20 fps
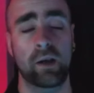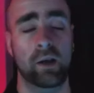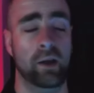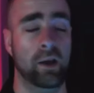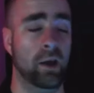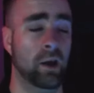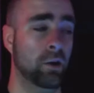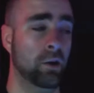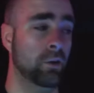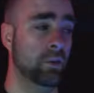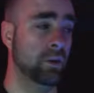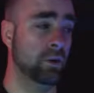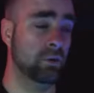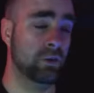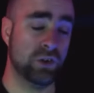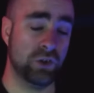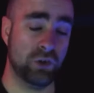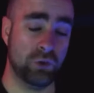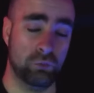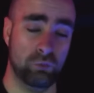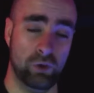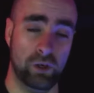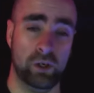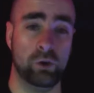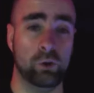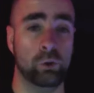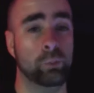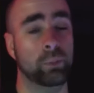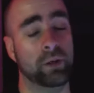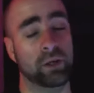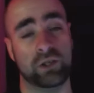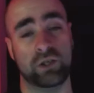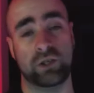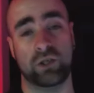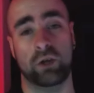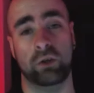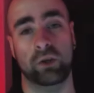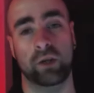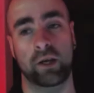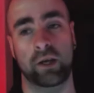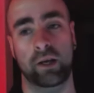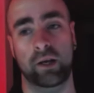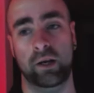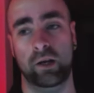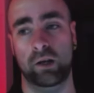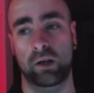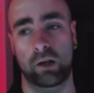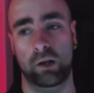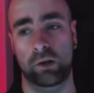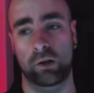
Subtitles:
There is some really cool pictures on there.